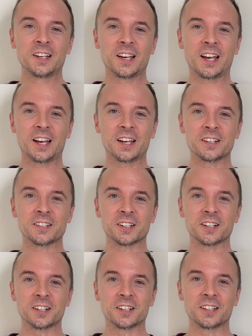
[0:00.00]
And
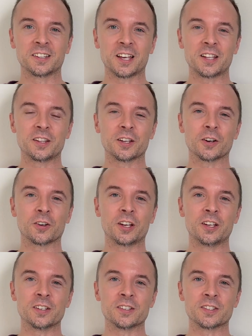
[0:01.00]
then there is